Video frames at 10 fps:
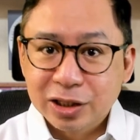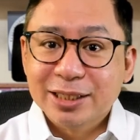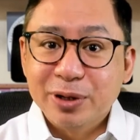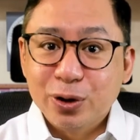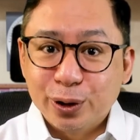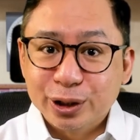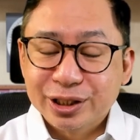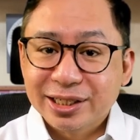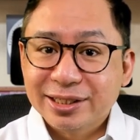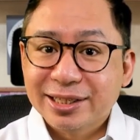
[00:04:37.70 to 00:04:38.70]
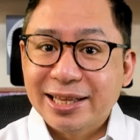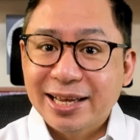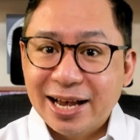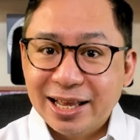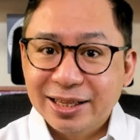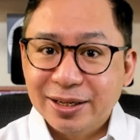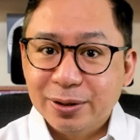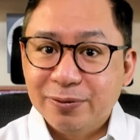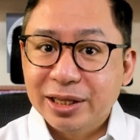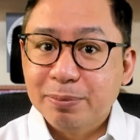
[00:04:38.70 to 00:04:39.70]
This is because the
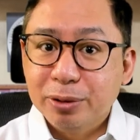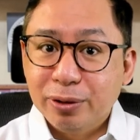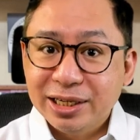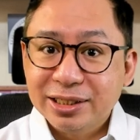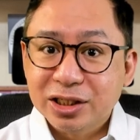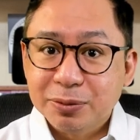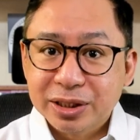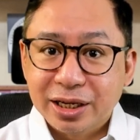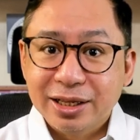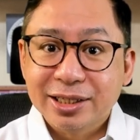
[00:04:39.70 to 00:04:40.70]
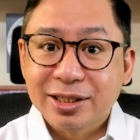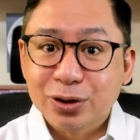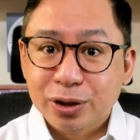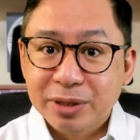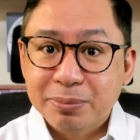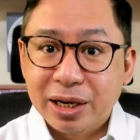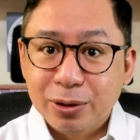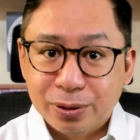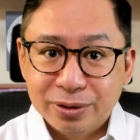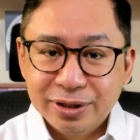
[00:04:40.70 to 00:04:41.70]
legality of an employee's dismissal is determined
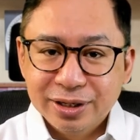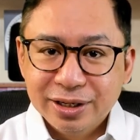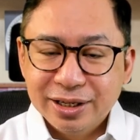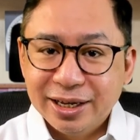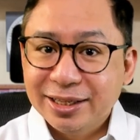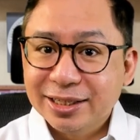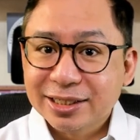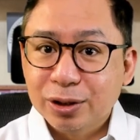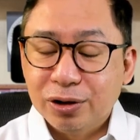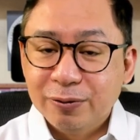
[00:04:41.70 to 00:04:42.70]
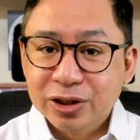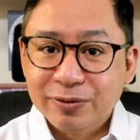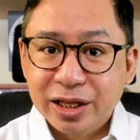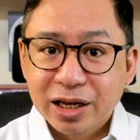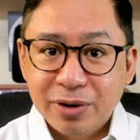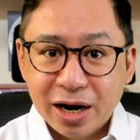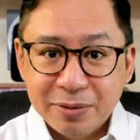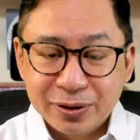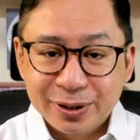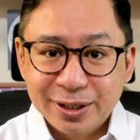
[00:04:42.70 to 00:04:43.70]
by law, and it is the Office of the Labor
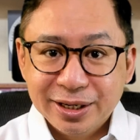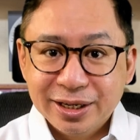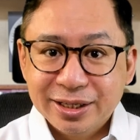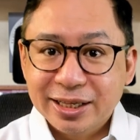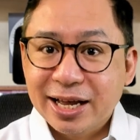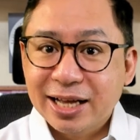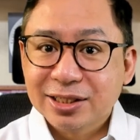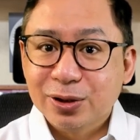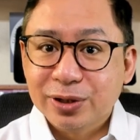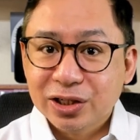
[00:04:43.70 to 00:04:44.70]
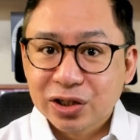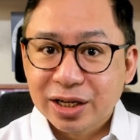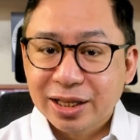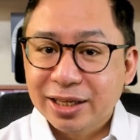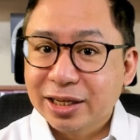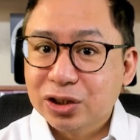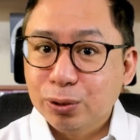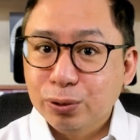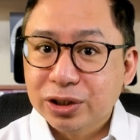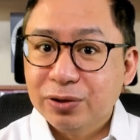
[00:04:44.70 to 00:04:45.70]
Arbiter that has the original and
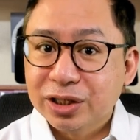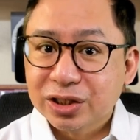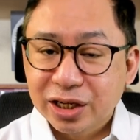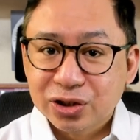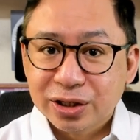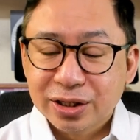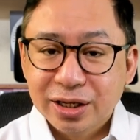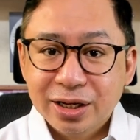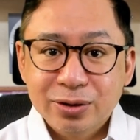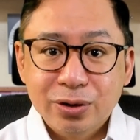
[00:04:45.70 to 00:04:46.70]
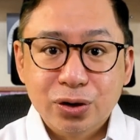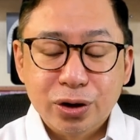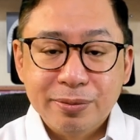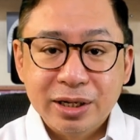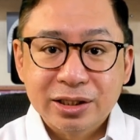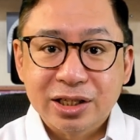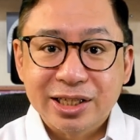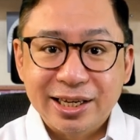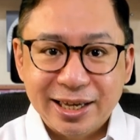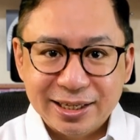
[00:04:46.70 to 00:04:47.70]
exclusive jurisdiction to determine
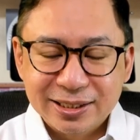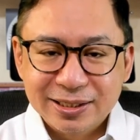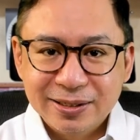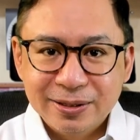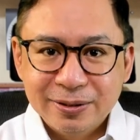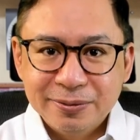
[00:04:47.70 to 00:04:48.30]
such a case.